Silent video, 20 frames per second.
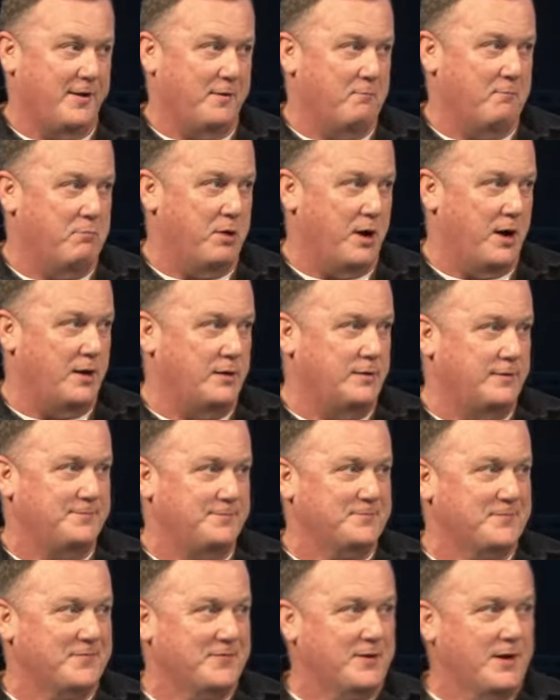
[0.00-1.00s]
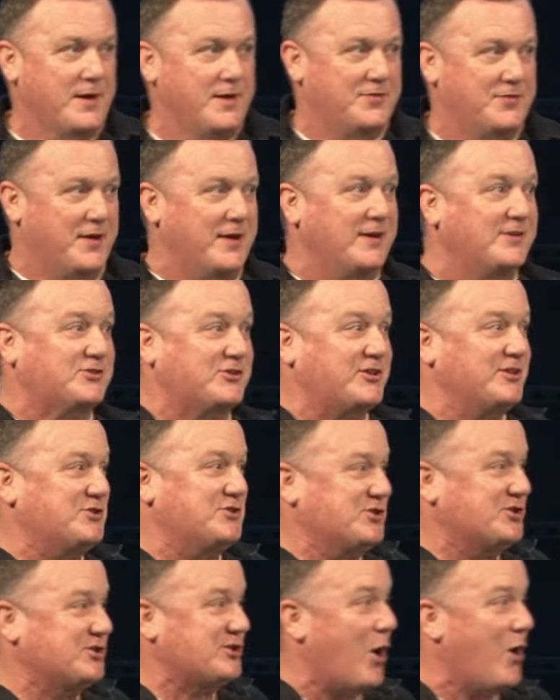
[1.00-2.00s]
But things can
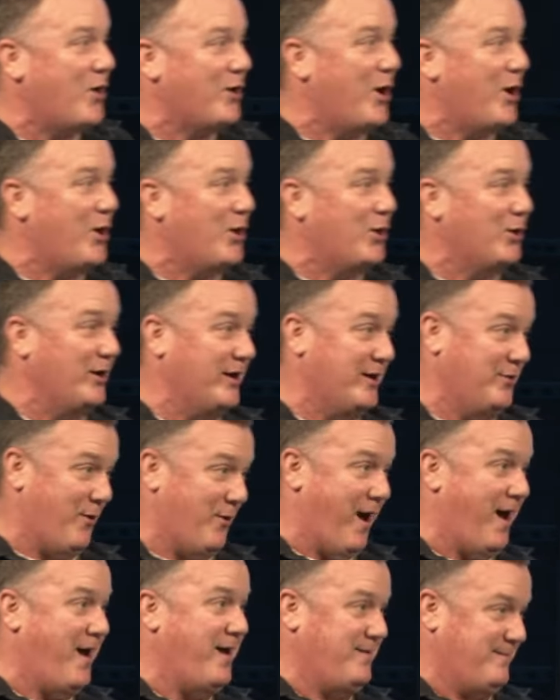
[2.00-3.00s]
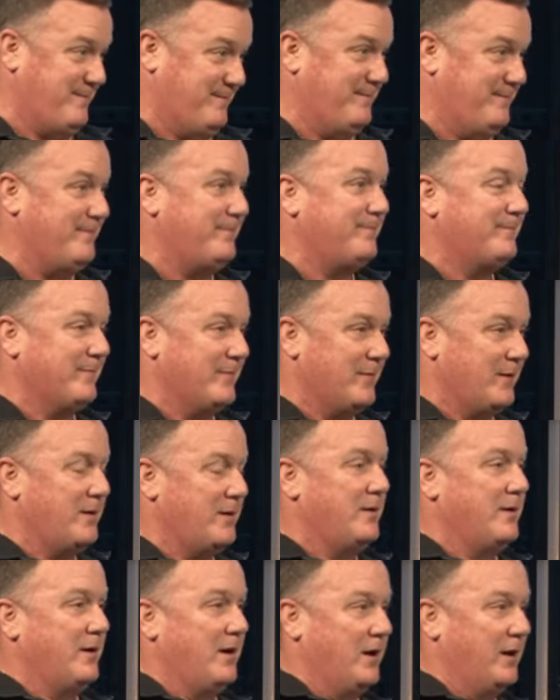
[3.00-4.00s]
start early, right?
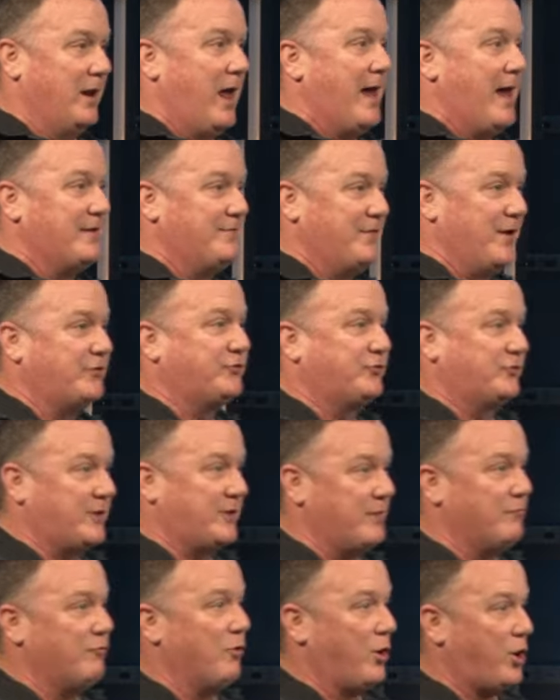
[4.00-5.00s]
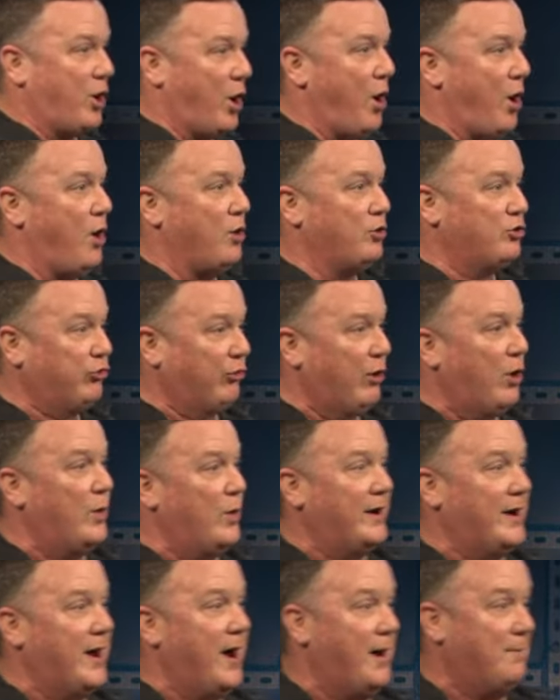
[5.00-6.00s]
A lot of us can recall
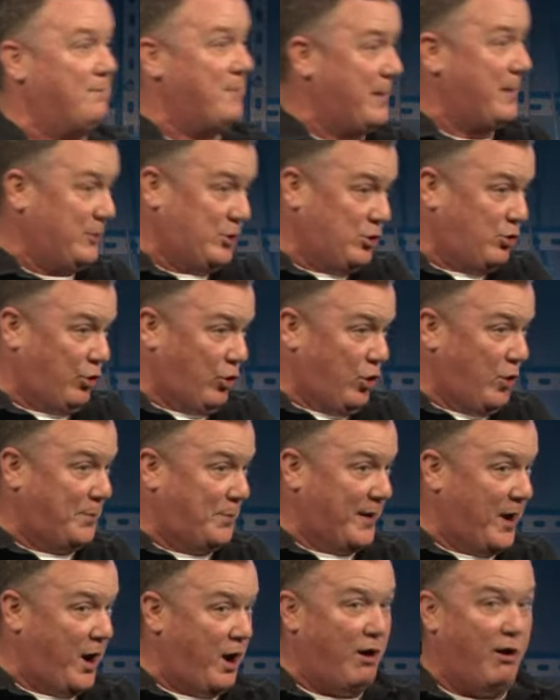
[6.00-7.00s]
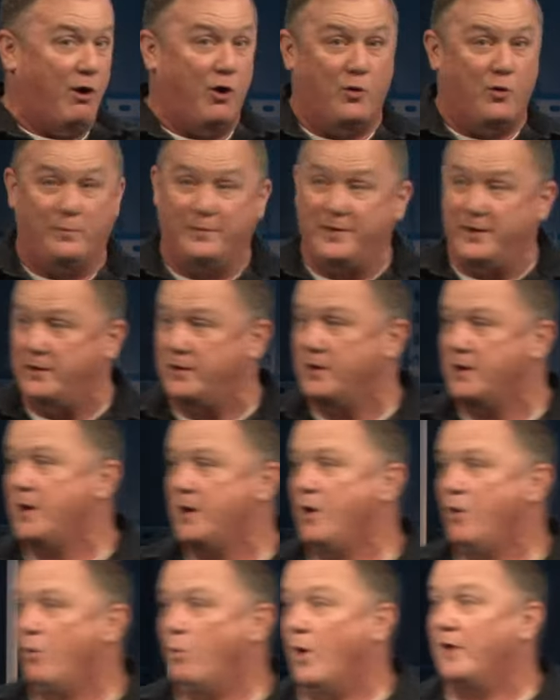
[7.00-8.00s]
growing up. Maybe you grew up in a home that
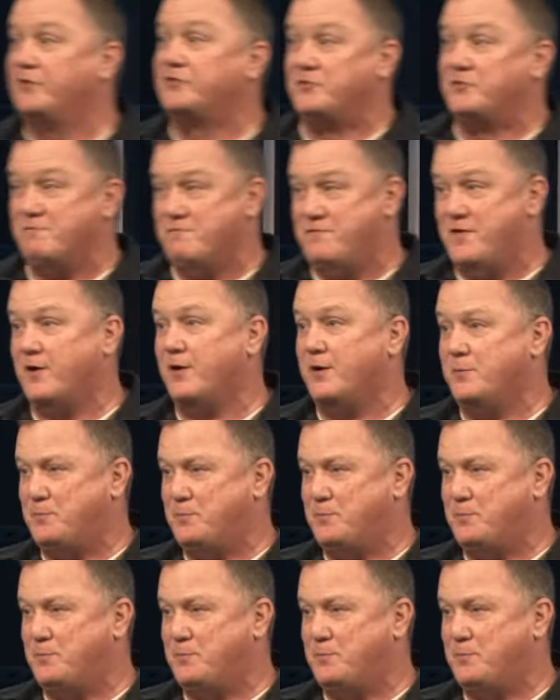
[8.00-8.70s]
wasn't very